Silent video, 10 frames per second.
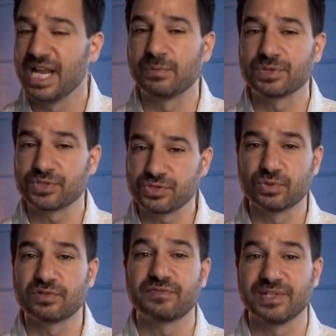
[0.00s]
and
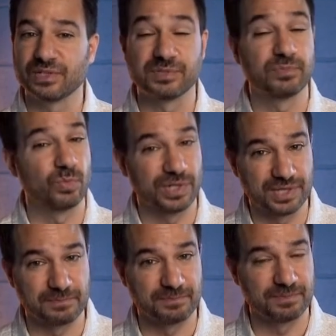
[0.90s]
restore fellowship with
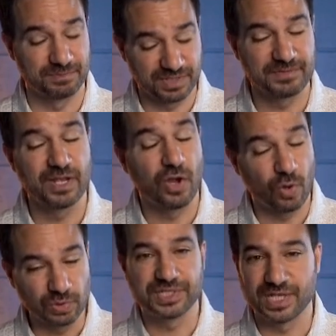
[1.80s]
Him, but
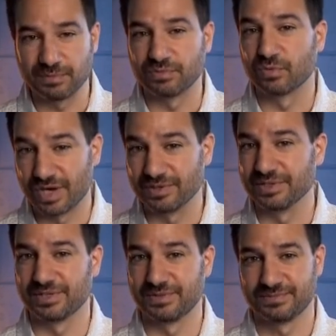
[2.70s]
only temporarily.